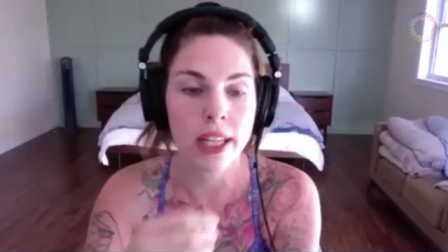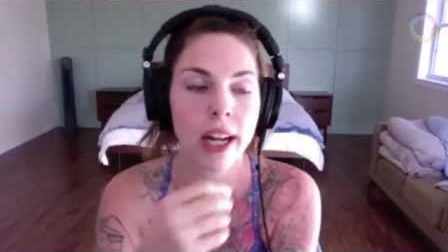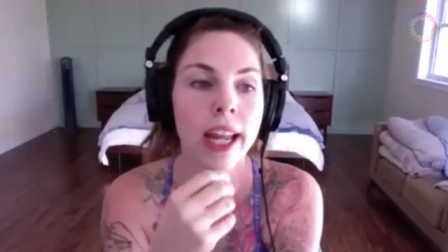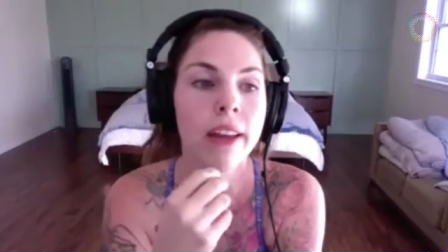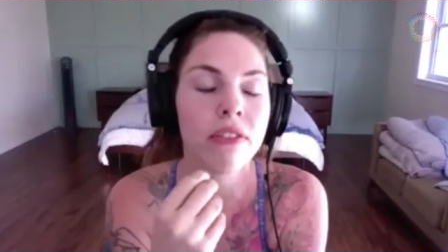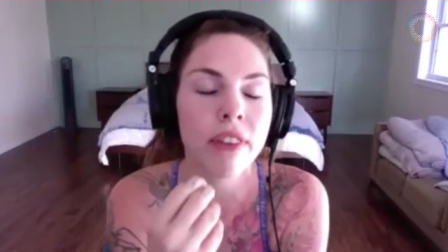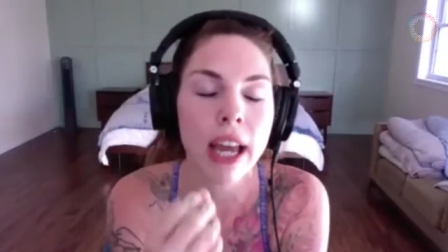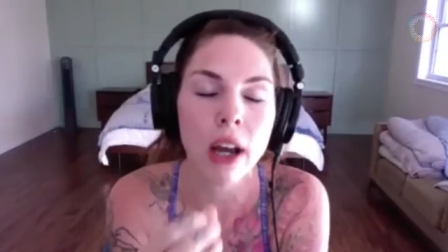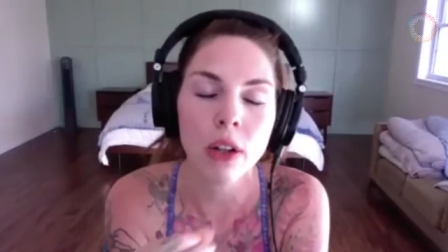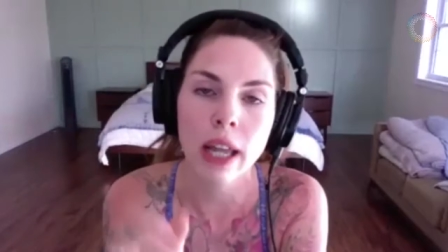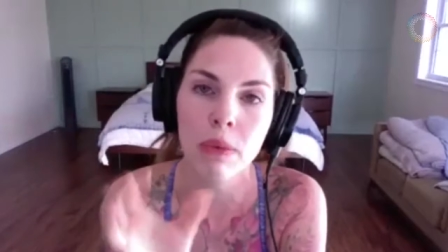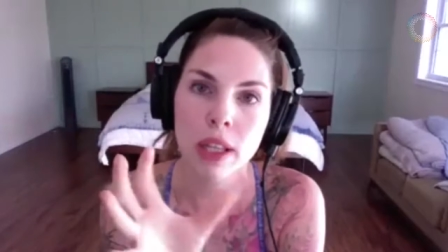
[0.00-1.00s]
And I have
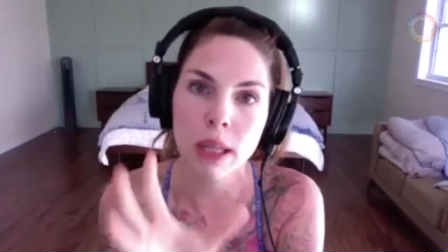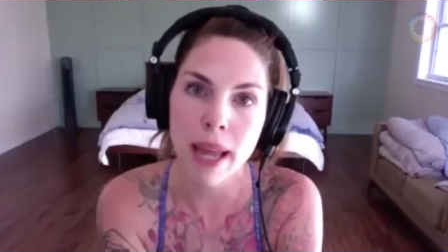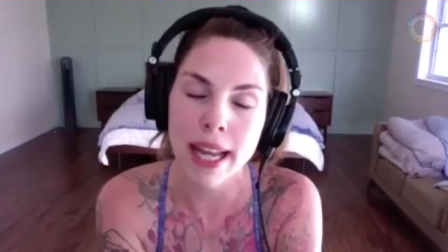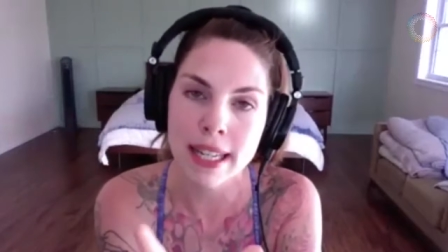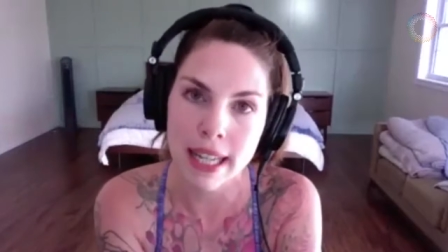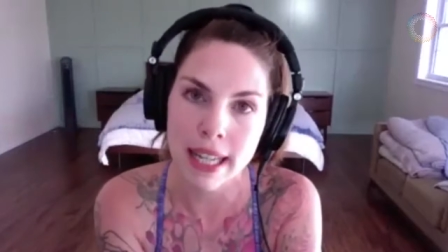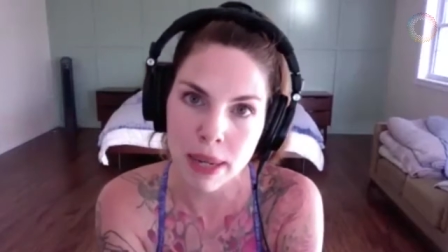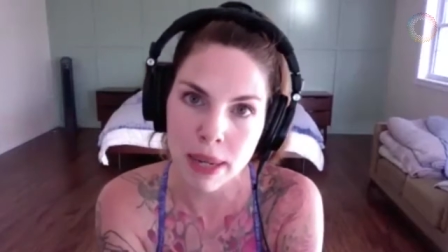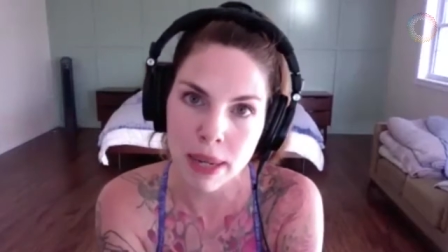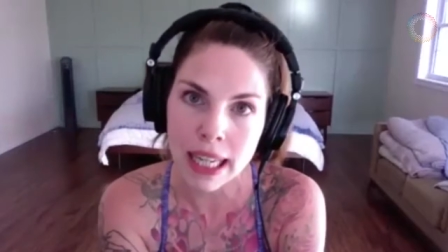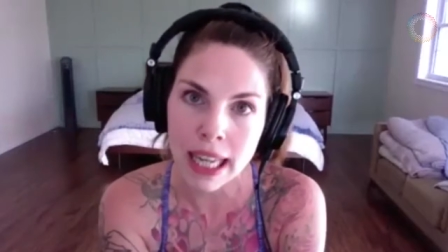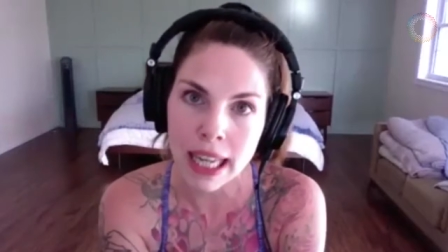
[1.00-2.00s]
found that with the
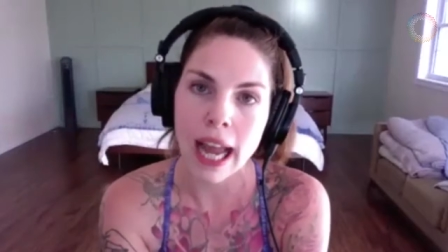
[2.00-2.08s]
pandemic,